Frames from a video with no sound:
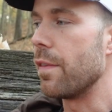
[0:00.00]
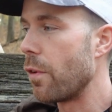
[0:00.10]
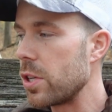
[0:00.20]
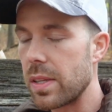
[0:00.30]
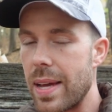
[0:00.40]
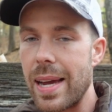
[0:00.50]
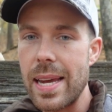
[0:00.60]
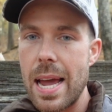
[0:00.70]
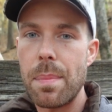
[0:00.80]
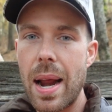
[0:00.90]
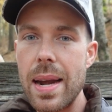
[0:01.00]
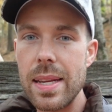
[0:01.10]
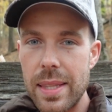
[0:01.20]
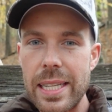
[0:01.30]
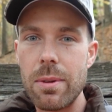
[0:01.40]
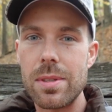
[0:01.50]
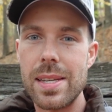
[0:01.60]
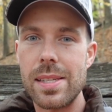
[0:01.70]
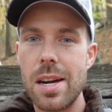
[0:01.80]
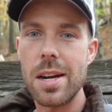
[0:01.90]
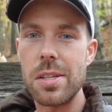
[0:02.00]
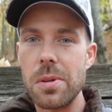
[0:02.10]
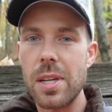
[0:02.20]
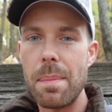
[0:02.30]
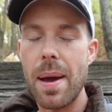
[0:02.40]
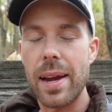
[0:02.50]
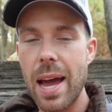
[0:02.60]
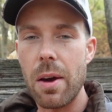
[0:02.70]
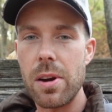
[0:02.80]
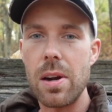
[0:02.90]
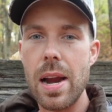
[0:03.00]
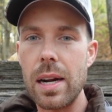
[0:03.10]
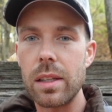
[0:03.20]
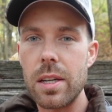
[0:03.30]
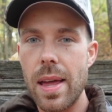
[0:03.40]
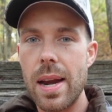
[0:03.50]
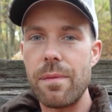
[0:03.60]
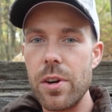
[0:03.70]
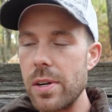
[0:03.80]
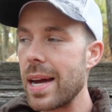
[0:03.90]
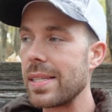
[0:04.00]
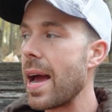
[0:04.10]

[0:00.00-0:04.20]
unfortunately I can't, but I did think it was necessary to come back out here and clear that up for you guys.